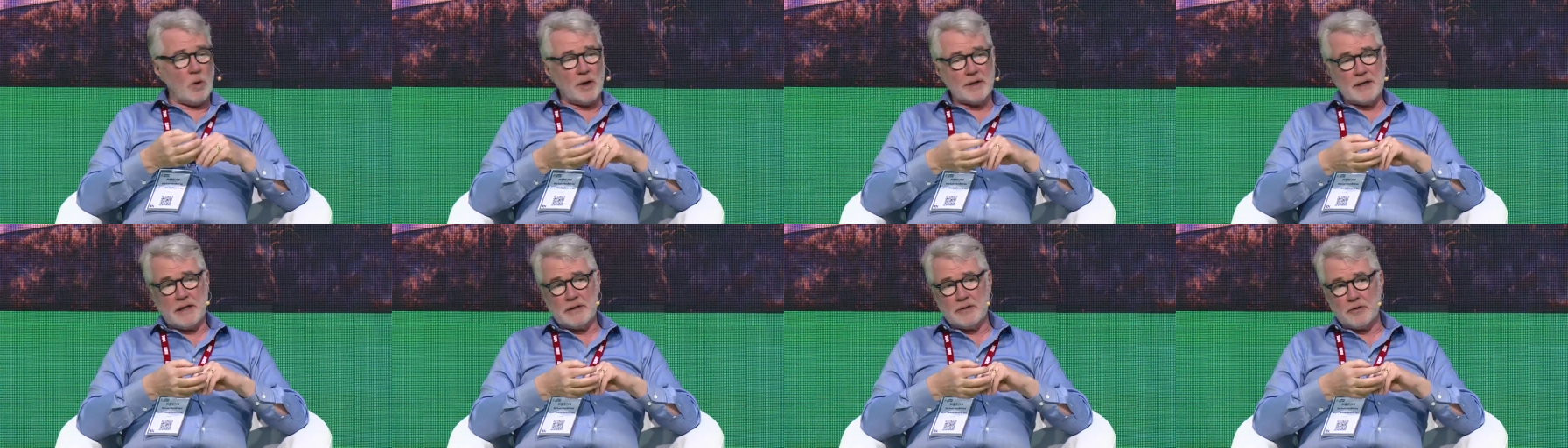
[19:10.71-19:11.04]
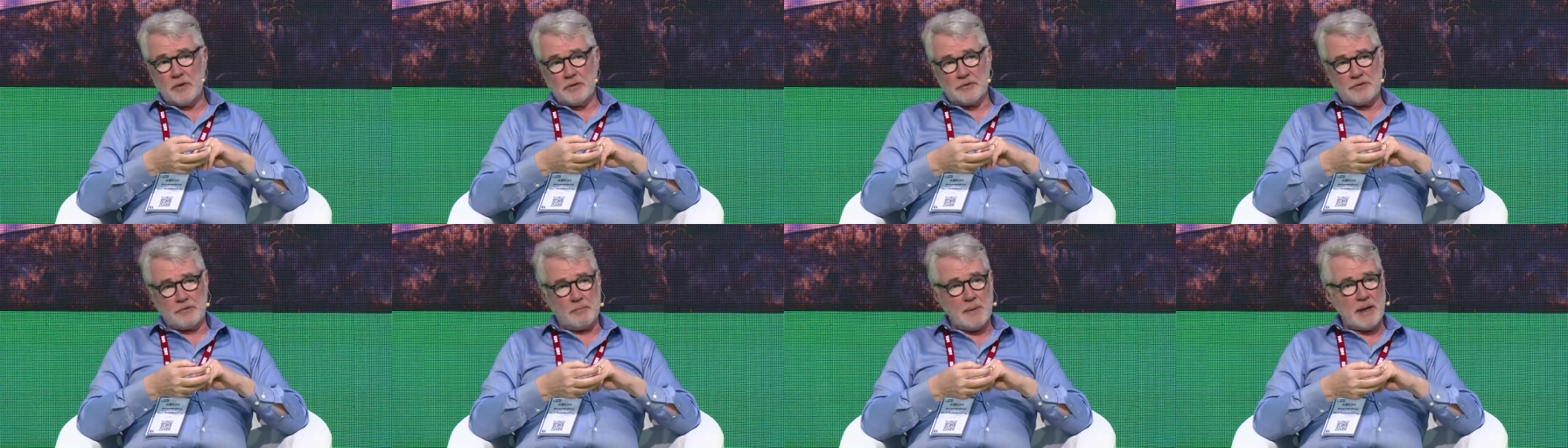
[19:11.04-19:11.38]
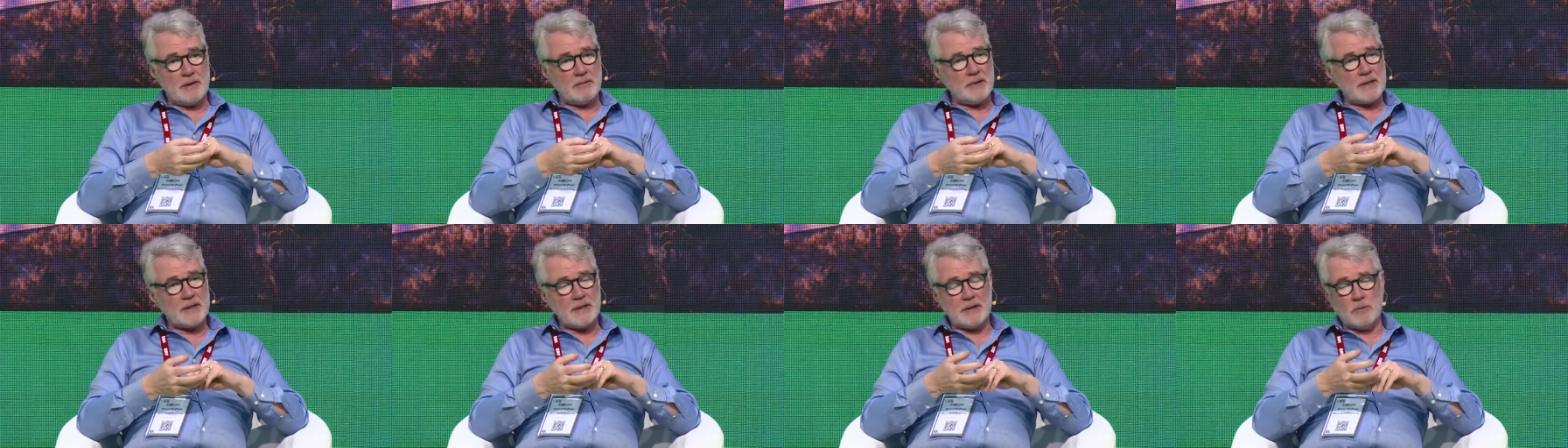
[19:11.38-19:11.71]
one in North
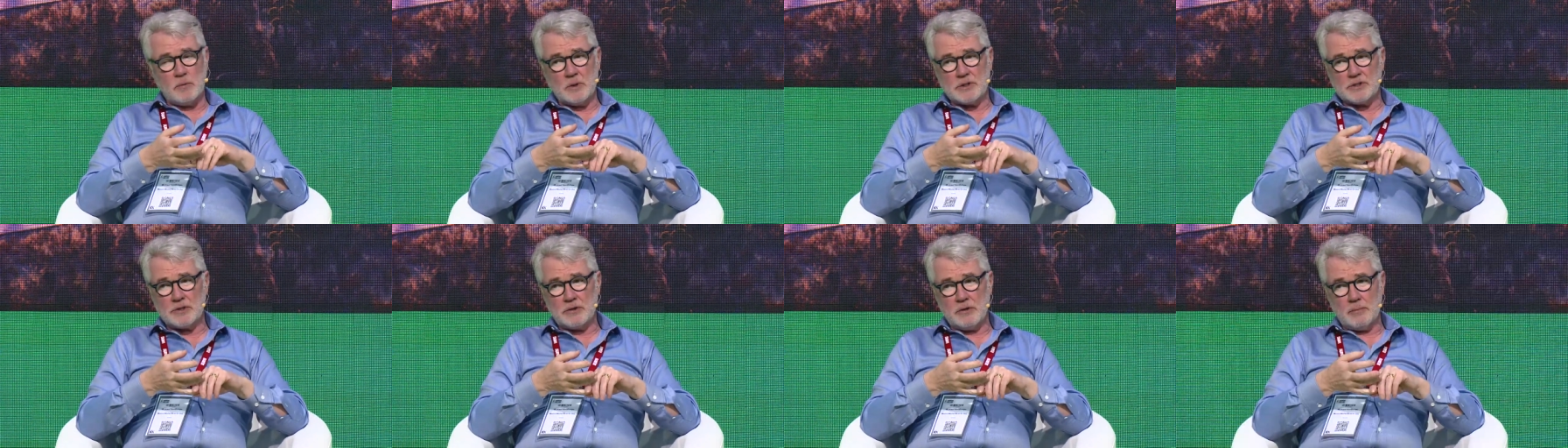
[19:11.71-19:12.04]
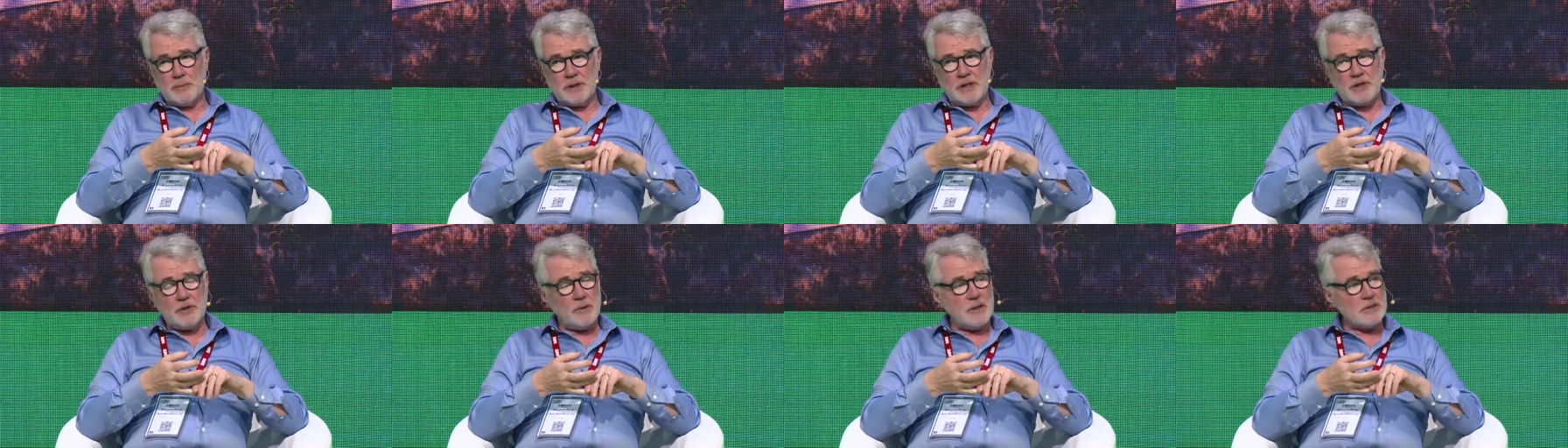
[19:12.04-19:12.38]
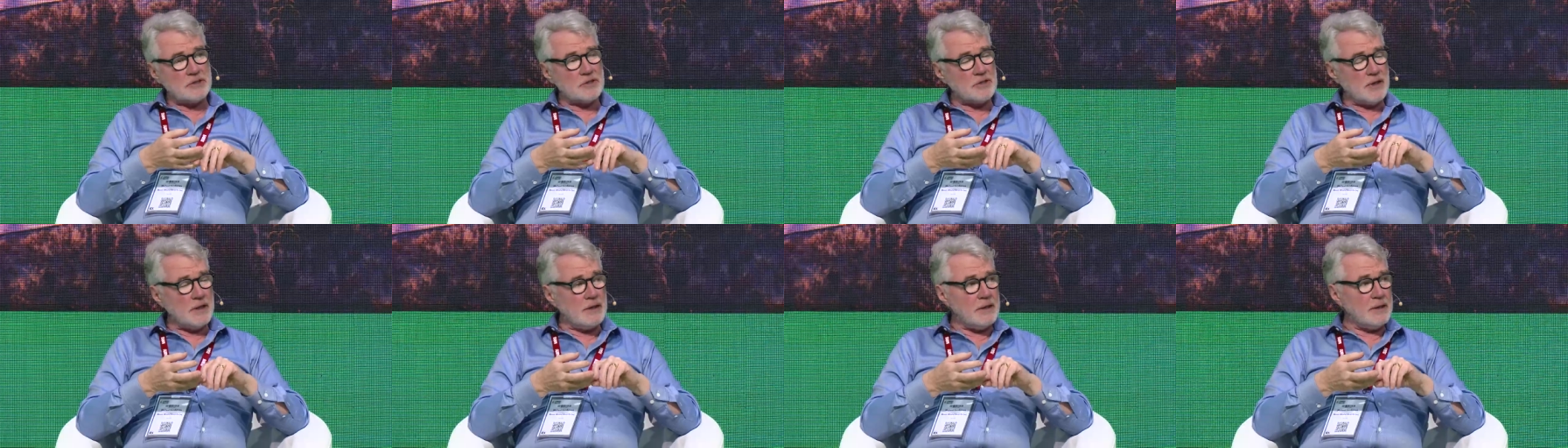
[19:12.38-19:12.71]
America, which will be U
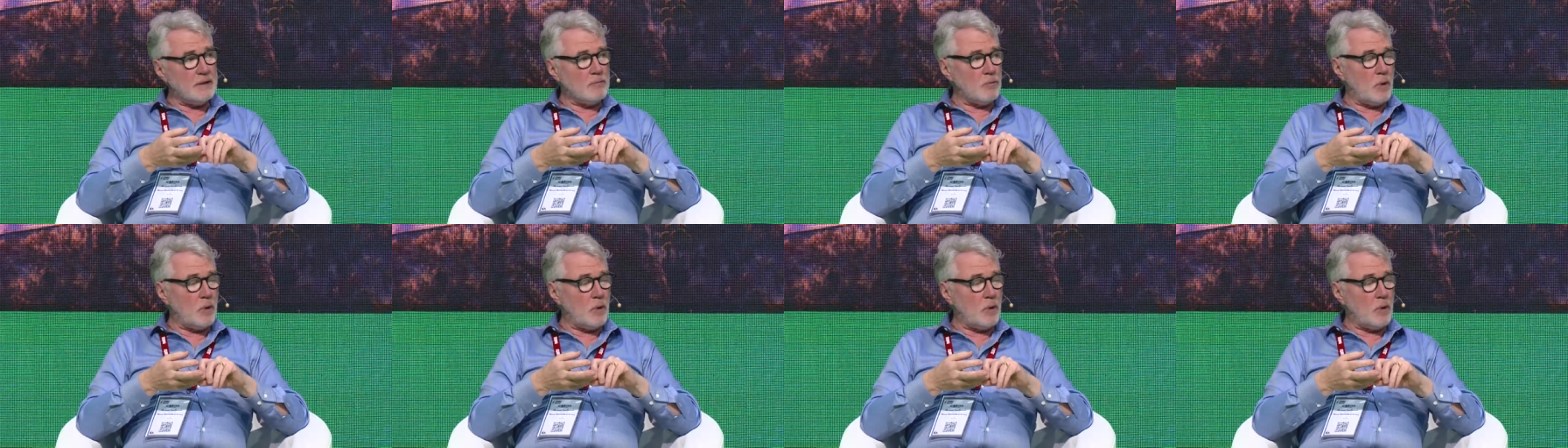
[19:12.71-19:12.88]
S A;